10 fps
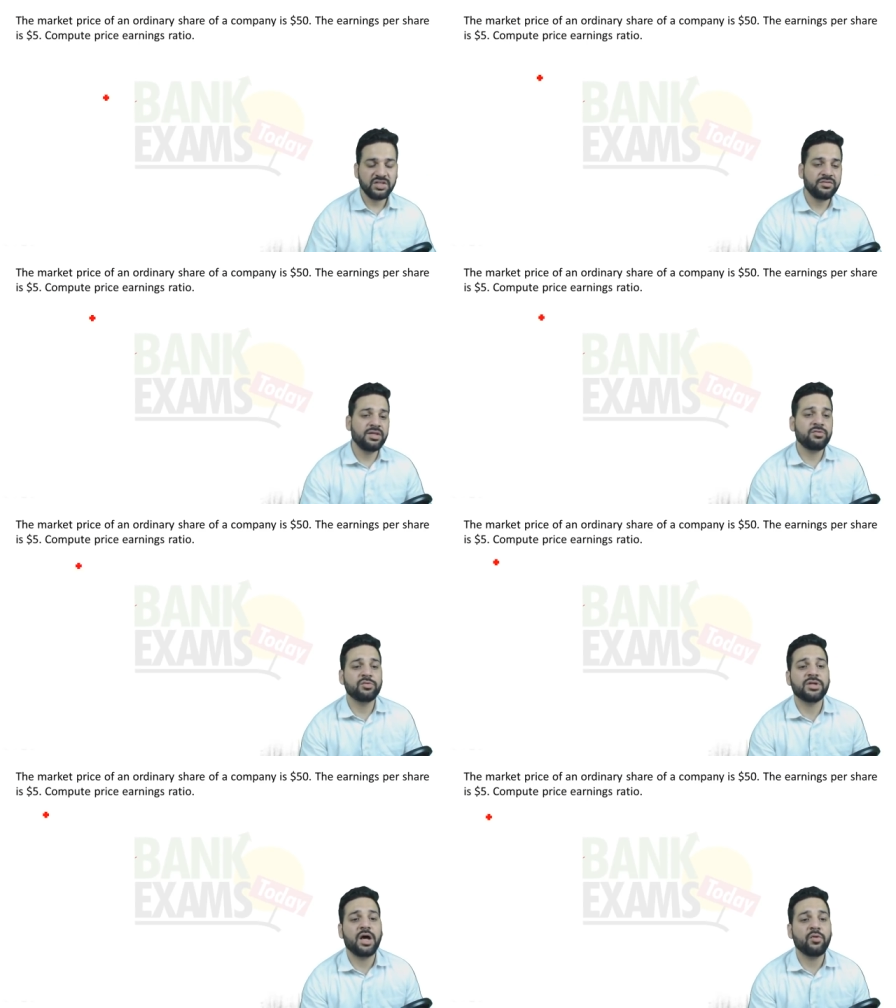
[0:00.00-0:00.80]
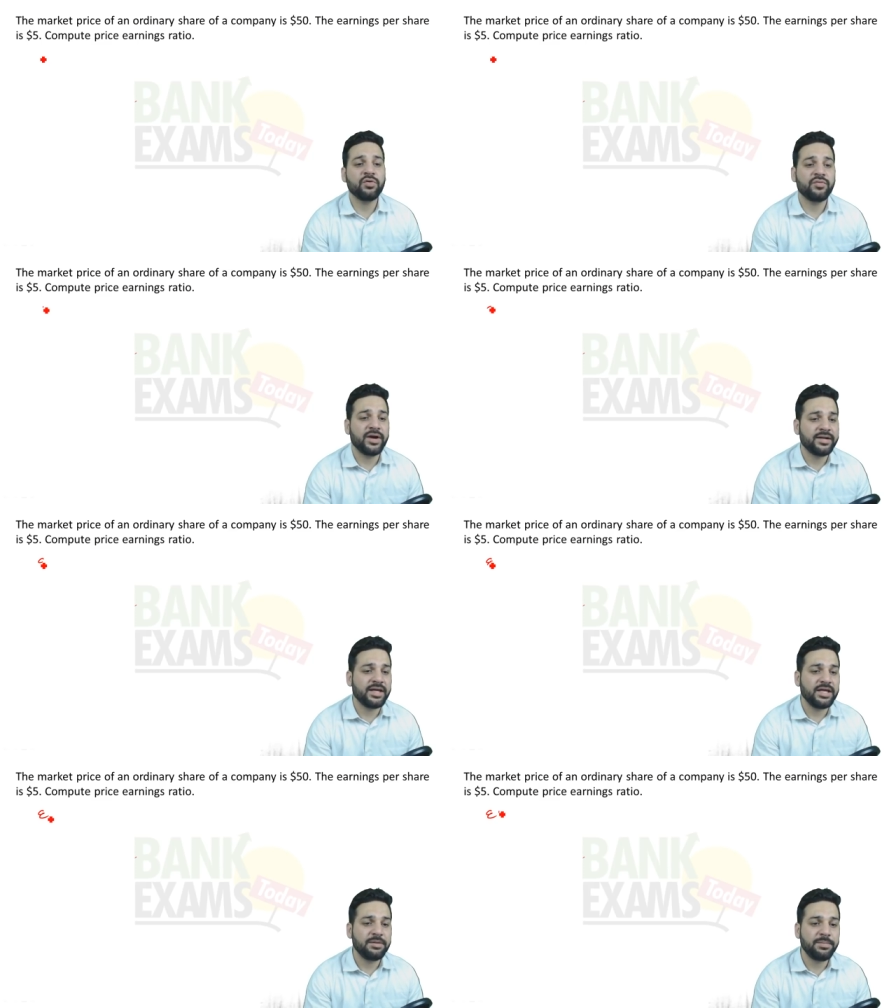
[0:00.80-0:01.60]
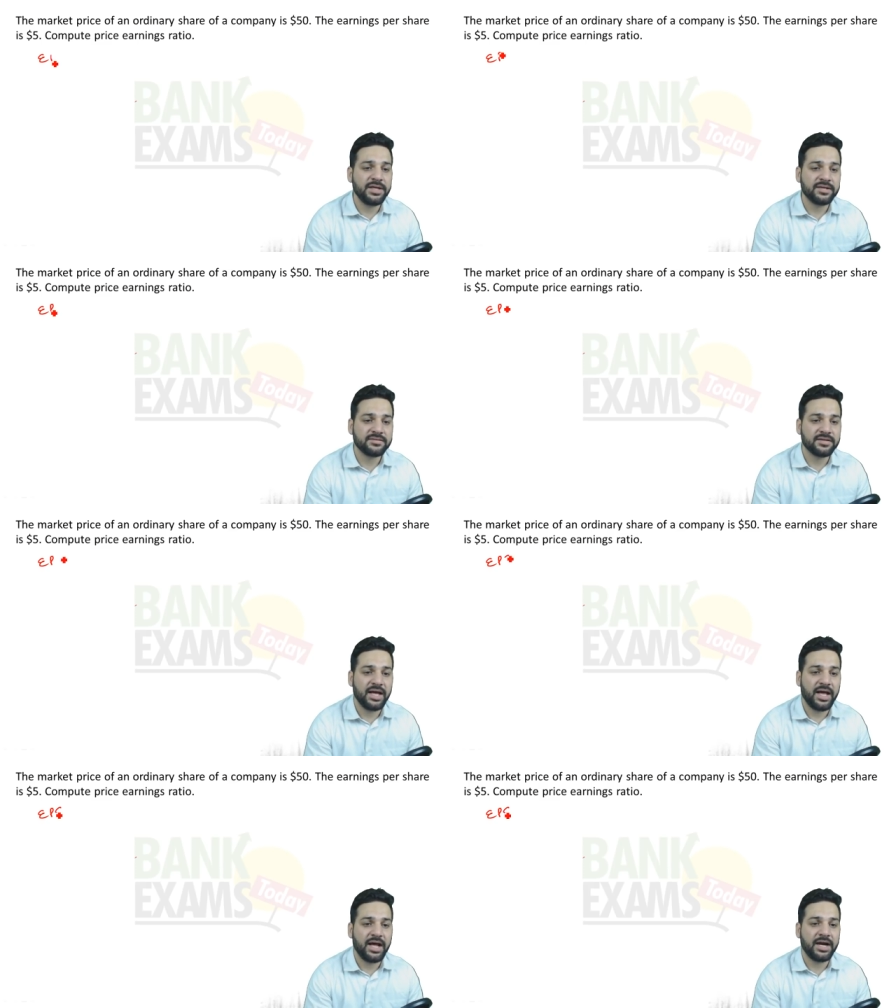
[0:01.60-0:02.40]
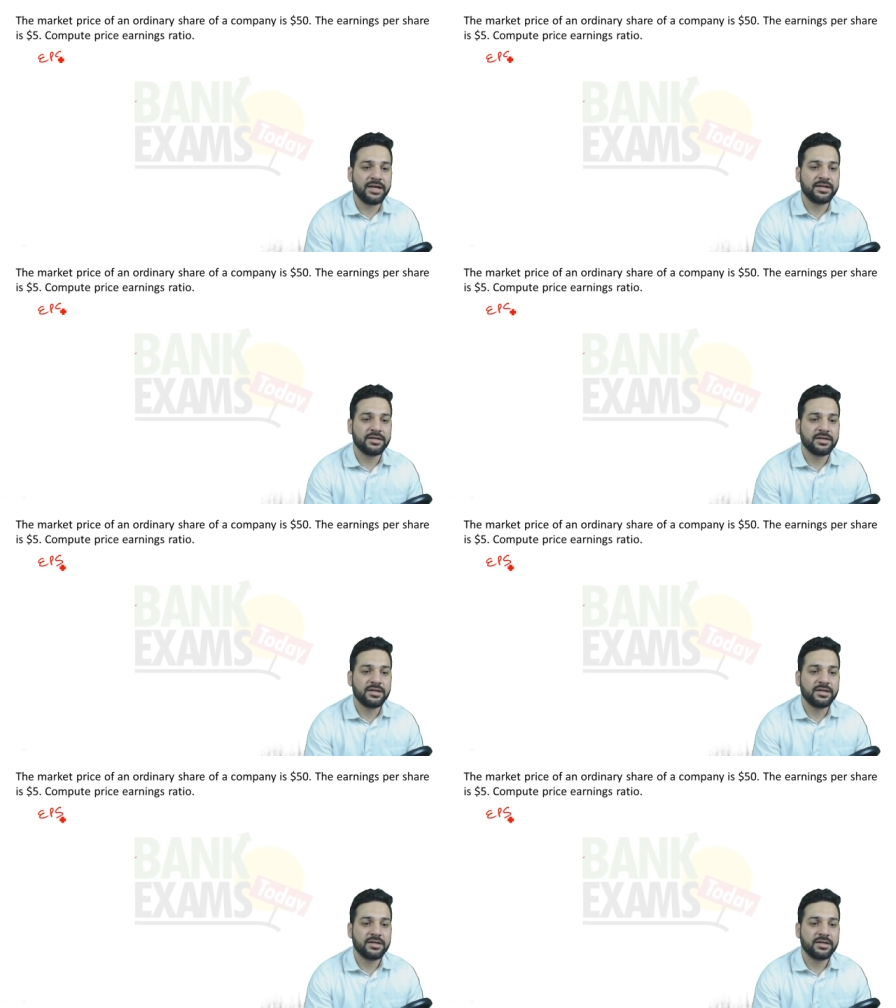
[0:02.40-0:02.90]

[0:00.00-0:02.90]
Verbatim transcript: see students how to find the eps and